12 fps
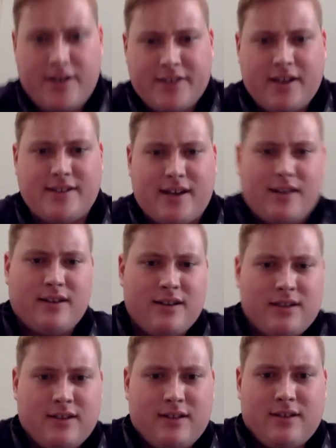just got done
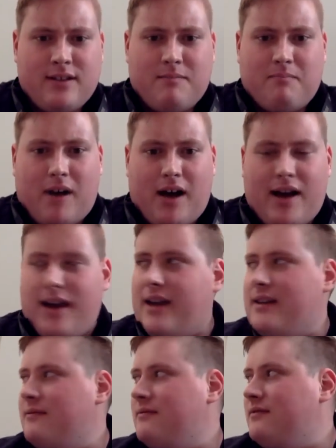
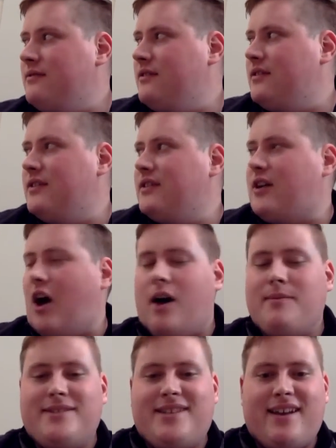my
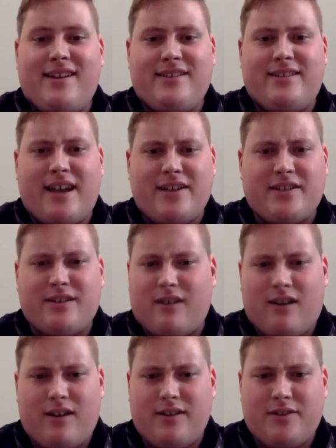commentating session
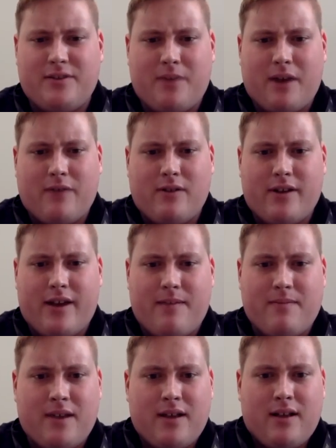on the Super High Roller
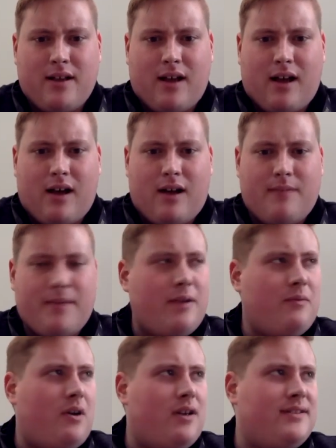game.
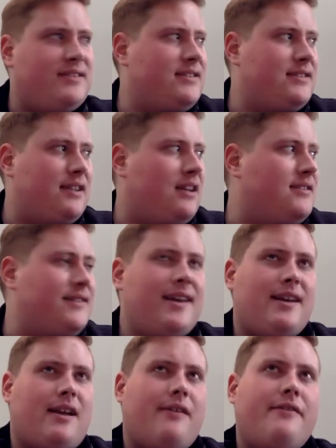It was
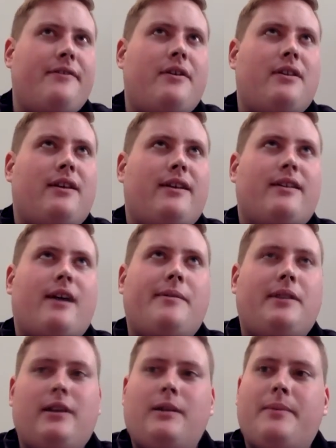insane. I don't even know. Like,
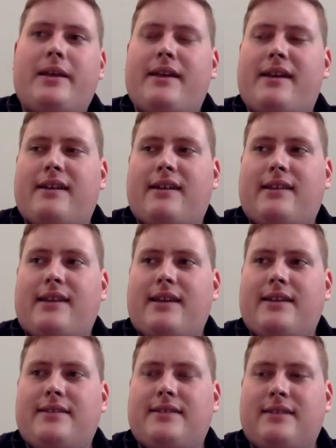I'm a little bit in a
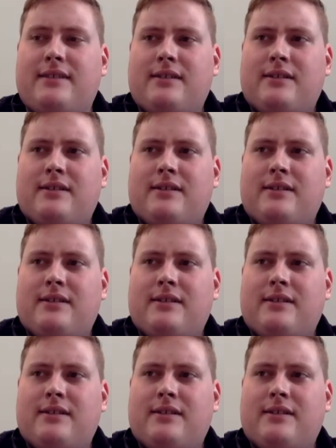daze